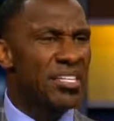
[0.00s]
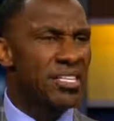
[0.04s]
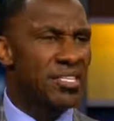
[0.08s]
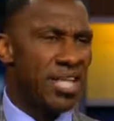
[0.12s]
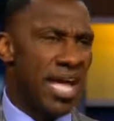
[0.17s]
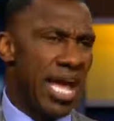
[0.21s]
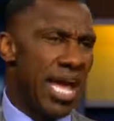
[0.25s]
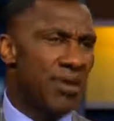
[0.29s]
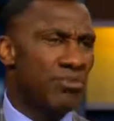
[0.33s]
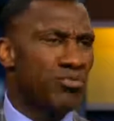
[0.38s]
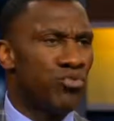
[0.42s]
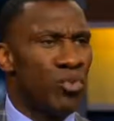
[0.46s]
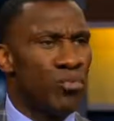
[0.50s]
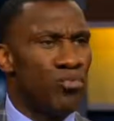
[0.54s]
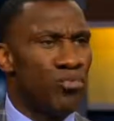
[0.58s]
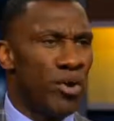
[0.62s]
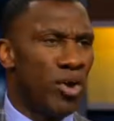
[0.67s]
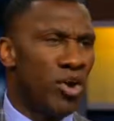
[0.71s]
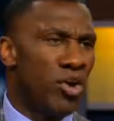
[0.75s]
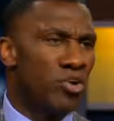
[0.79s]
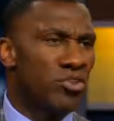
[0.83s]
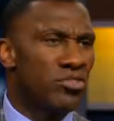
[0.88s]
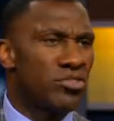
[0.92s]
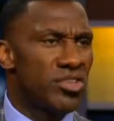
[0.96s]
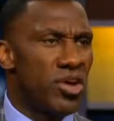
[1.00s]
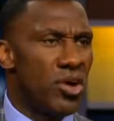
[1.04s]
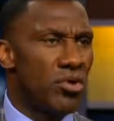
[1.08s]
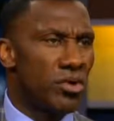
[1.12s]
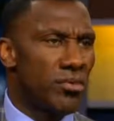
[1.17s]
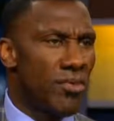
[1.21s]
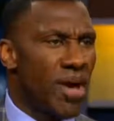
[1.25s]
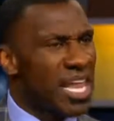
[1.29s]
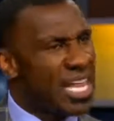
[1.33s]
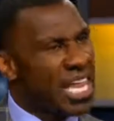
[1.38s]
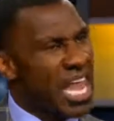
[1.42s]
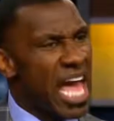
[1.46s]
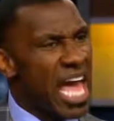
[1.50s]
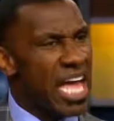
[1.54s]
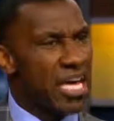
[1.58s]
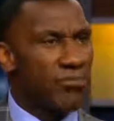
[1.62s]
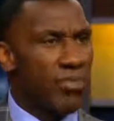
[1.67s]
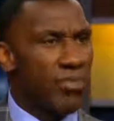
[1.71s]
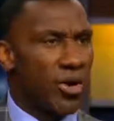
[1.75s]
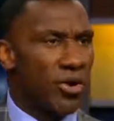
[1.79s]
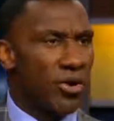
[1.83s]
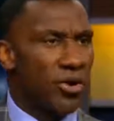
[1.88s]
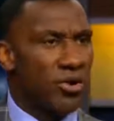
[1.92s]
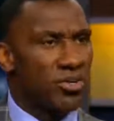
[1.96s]
I got stamps with birds on them. I
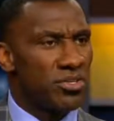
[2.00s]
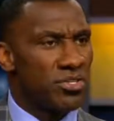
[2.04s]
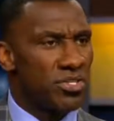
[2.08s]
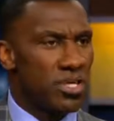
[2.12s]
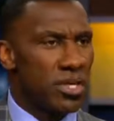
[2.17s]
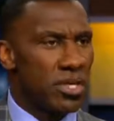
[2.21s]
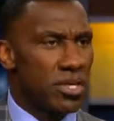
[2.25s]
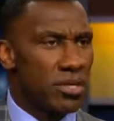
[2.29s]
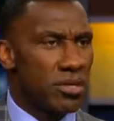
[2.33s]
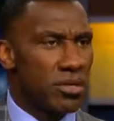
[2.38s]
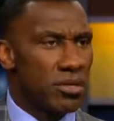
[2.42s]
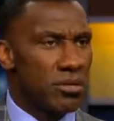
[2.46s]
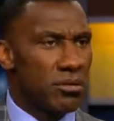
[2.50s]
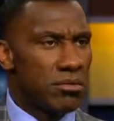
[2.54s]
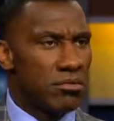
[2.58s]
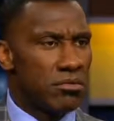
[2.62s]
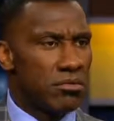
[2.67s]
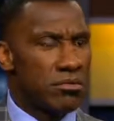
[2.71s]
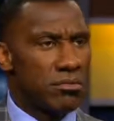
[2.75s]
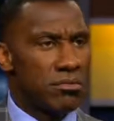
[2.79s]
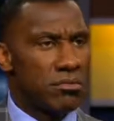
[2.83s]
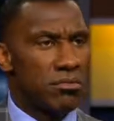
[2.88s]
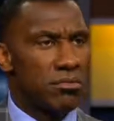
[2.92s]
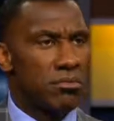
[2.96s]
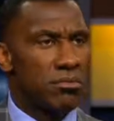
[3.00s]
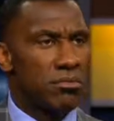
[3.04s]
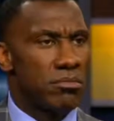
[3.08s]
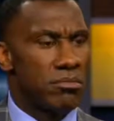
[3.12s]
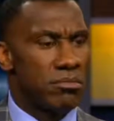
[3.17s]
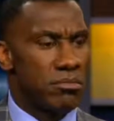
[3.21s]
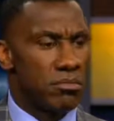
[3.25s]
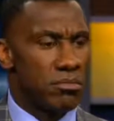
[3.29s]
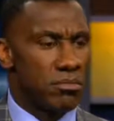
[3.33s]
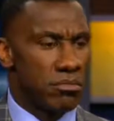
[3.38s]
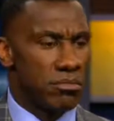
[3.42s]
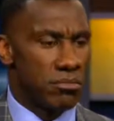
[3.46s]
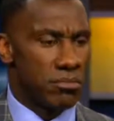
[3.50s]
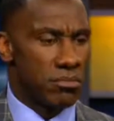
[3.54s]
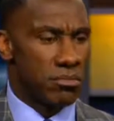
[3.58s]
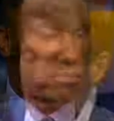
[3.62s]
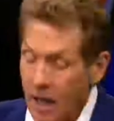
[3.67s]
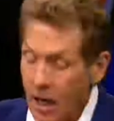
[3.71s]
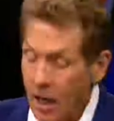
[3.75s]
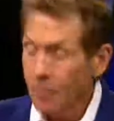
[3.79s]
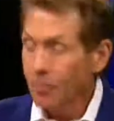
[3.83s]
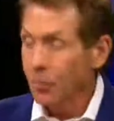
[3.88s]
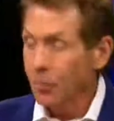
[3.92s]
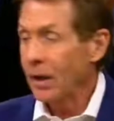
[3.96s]
like birds. Well, all I know is
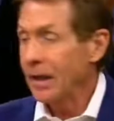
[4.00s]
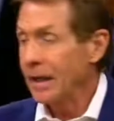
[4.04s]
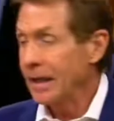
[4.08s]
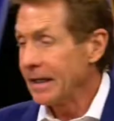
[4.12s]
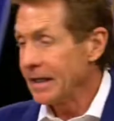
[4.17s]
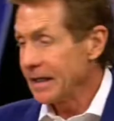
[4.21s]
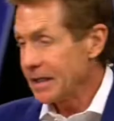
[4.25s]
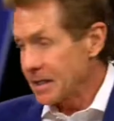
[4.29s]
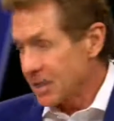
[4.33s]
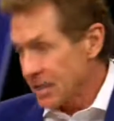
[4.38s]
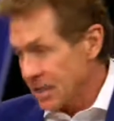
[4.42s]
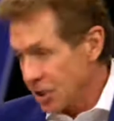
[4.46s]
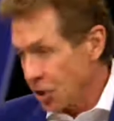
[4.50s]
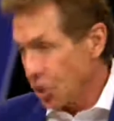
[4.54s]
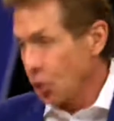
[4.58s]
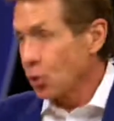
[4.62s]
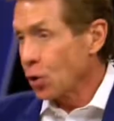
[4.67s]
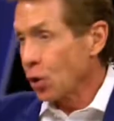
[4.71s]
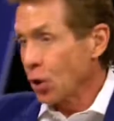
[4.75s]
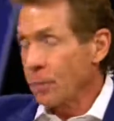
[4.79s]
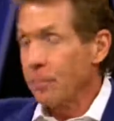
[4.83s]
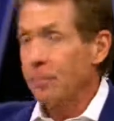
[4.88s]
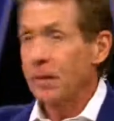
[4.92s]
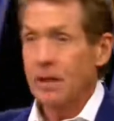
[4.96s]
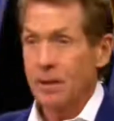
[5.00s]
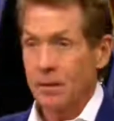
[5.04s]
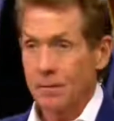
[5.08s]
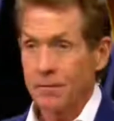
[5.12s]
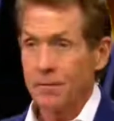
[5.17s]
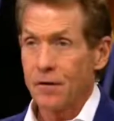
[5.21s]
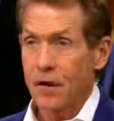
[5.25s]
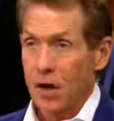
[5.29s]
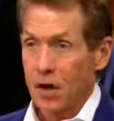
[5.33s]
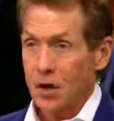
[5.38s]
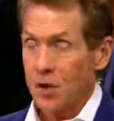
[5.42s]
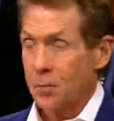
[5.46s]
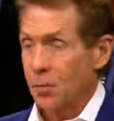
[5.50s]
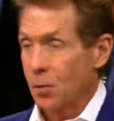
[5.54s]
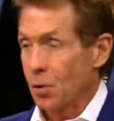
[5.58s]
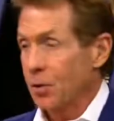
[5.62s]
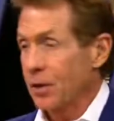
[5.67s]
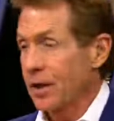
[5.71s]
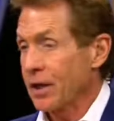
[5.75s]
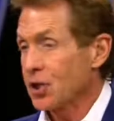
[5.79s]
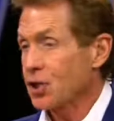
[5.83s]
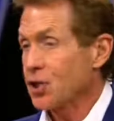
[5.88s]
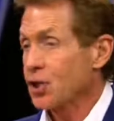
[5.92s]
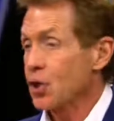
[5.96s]
Tom Brady is still going to be in
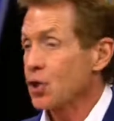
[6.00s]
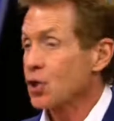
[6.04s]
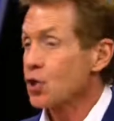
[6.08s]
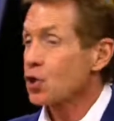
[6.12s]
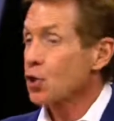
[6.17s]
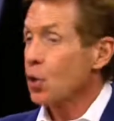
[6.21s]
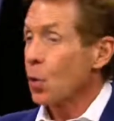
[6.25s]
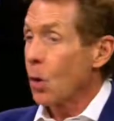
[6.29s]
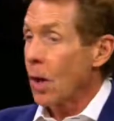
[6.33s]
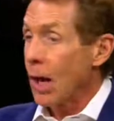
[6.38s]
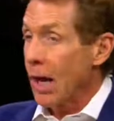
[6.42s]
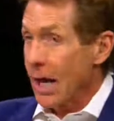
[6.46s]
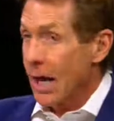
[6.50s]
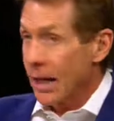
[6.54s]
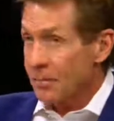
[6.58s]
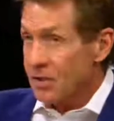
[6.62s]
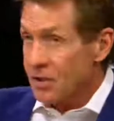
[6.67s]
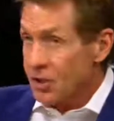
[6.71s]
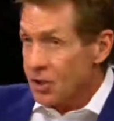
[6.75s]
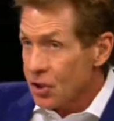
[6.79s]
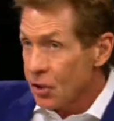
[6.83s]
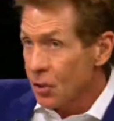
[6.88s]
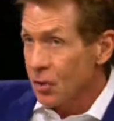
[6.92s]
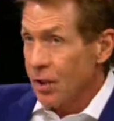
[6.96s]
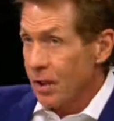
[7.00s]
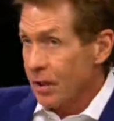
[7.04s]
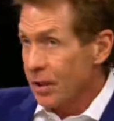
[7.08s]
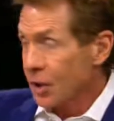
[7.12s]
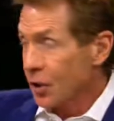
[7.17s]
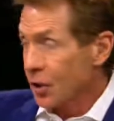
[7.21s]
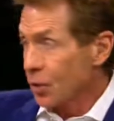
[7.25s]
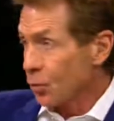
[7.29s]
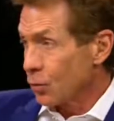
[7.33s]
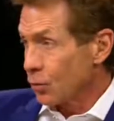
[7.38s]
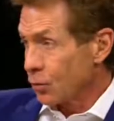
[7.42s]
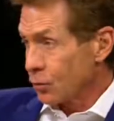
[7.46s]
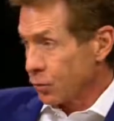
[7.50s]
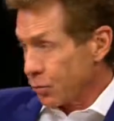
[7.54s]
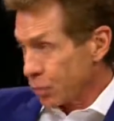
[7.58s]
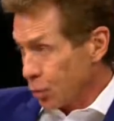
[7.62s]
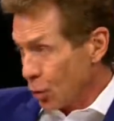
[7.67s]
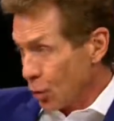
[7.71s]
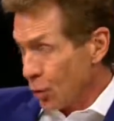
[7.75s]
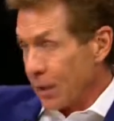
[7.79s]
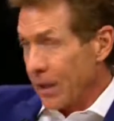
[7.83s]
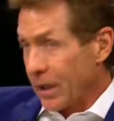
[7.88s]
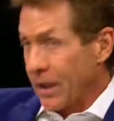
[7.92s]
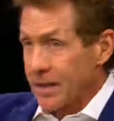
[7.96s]
Foxborough next year, so I'm still not going to
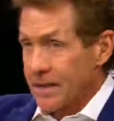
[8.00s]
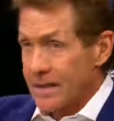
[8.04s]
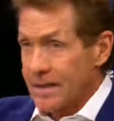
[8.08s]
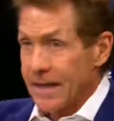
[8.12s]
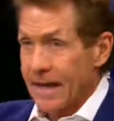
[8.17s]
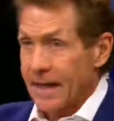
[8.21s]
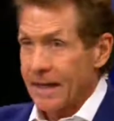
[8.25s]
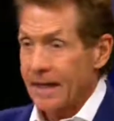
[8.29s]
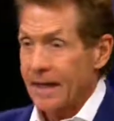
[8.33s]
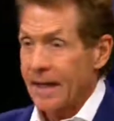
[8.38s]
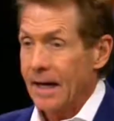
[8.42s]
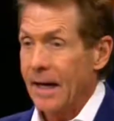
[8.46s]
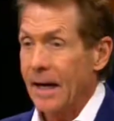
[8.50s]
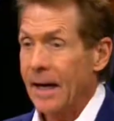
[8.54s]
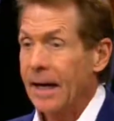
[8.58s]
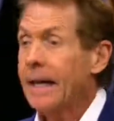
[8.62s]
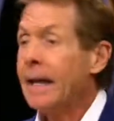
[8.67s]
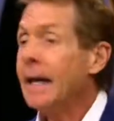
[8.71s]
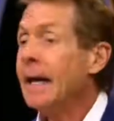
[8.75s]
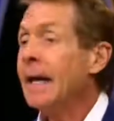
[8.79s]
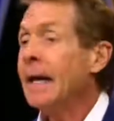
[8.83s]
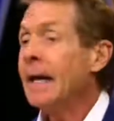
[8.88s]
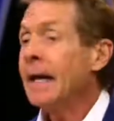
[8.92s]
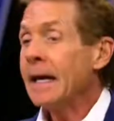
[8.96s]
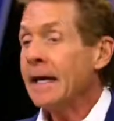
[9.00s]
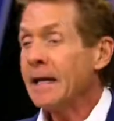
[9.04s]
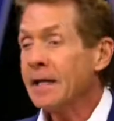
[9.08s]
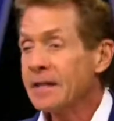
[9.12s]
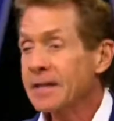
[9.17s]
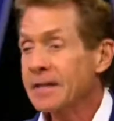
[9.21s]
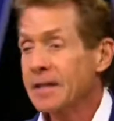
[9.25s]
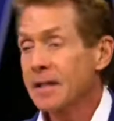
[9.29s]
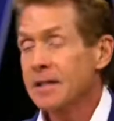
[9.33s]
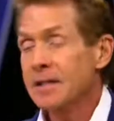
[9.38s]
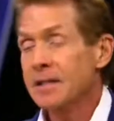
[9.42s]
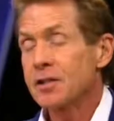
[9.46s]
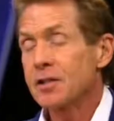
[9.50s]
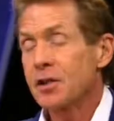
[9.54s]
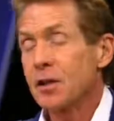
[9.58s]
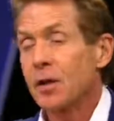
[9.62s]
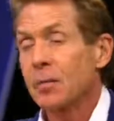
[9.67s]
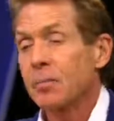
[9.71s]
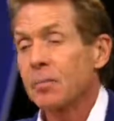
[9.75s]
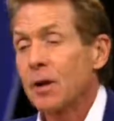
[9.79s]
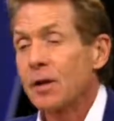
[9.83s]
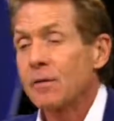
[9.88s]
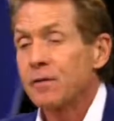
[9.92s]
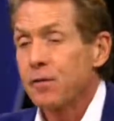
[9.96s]
root against that guy. He says he's
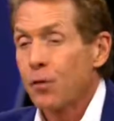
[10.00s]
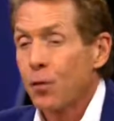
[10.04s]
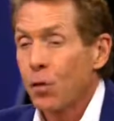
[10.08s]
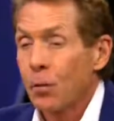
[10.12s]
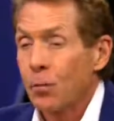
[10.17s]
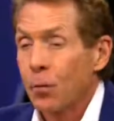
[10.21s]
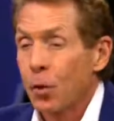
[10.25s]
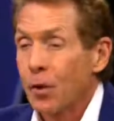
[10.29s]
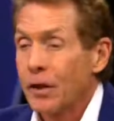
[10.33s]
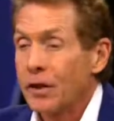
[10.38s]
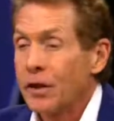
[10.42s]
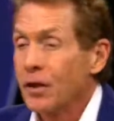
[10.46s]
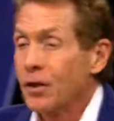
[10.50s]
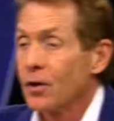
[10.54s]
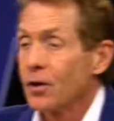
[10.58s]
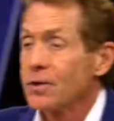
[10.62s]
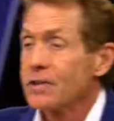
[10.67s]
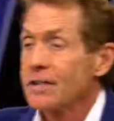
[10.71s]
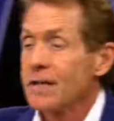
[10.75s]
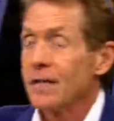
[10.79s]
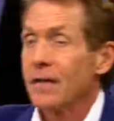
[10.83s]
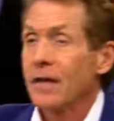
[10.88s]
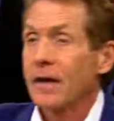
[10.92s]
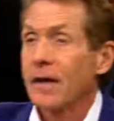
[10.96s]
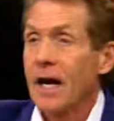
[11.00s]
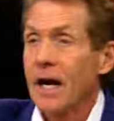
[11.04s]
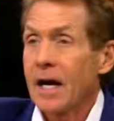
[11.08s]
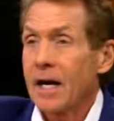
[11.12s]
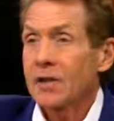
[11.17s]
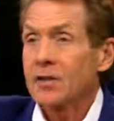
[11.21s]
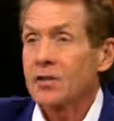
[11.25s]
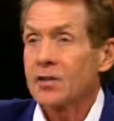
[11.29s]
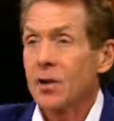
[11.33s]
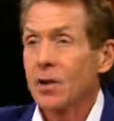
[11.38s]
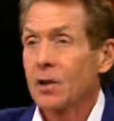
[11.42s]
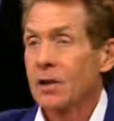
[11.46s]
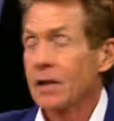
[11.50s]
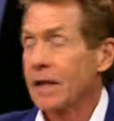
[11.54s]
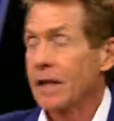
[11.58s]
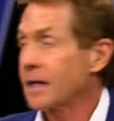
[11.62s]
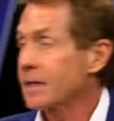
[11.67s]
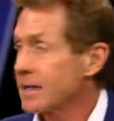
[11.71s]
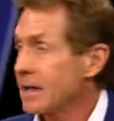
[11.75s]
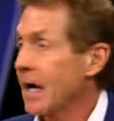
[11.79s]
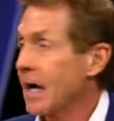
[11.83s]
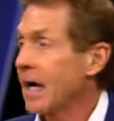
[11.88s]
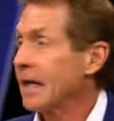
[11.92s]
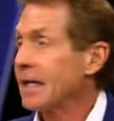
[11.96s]
going to play 4 more years, and the guy I saw
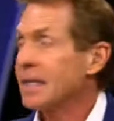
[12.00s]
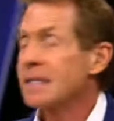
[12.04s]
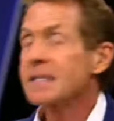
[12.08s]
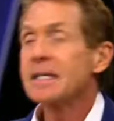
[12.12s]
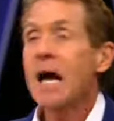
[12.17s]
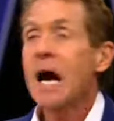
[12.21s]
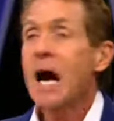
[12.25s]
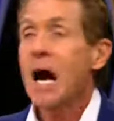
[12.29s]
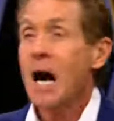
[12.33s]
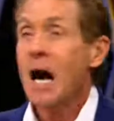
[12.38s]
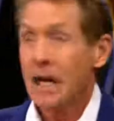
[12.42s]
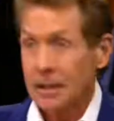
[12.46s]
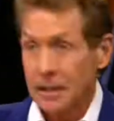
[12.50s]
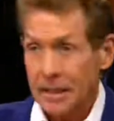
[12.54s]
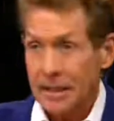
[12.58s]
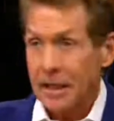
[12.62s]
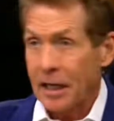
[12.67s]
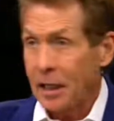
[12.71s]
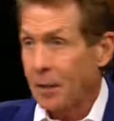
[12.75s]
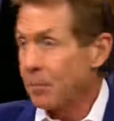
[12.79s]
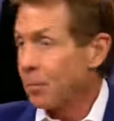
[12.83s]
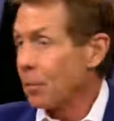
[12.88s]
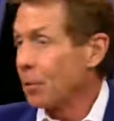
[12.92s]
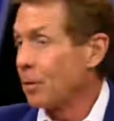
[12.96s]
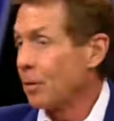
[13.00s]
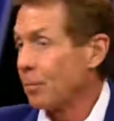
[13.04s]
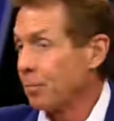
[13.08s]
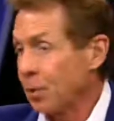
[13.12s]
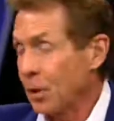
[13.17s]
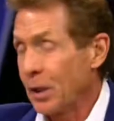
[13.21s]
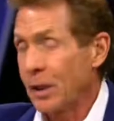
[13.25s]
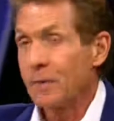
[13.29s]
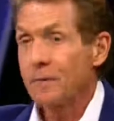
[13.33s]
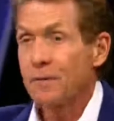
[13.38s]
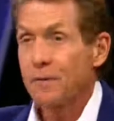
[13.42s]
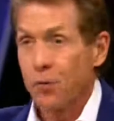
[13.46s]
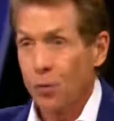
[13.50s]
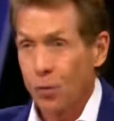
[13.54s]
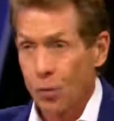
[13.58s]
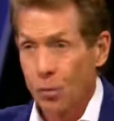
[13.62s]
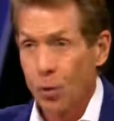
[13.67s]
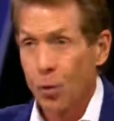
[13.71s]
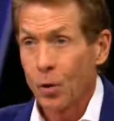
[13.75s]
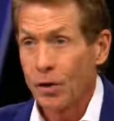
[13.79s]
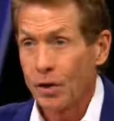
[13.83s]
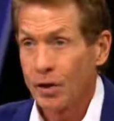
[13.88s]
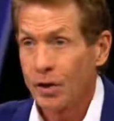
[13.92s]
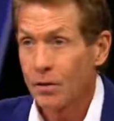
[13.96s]
last night is highly capable of playing
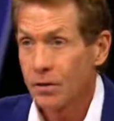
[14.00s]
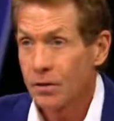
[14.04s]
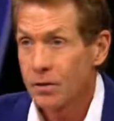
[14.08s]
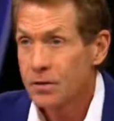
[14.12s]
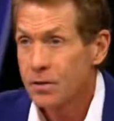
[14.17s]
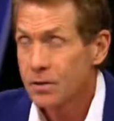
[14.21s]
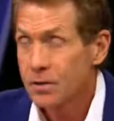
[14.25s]
4 more years.